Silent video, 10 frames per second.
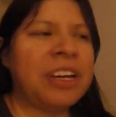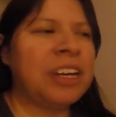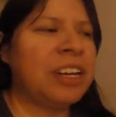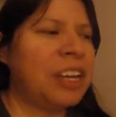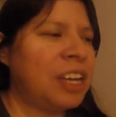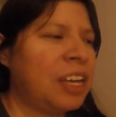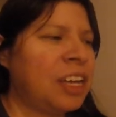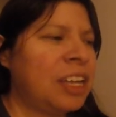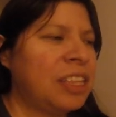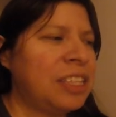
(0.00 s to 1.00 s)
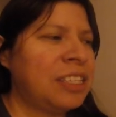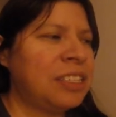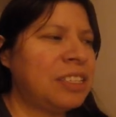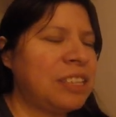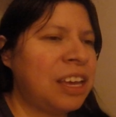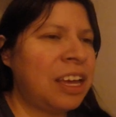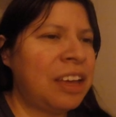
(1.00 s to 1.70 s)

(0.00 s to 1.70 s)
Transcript: done uh, this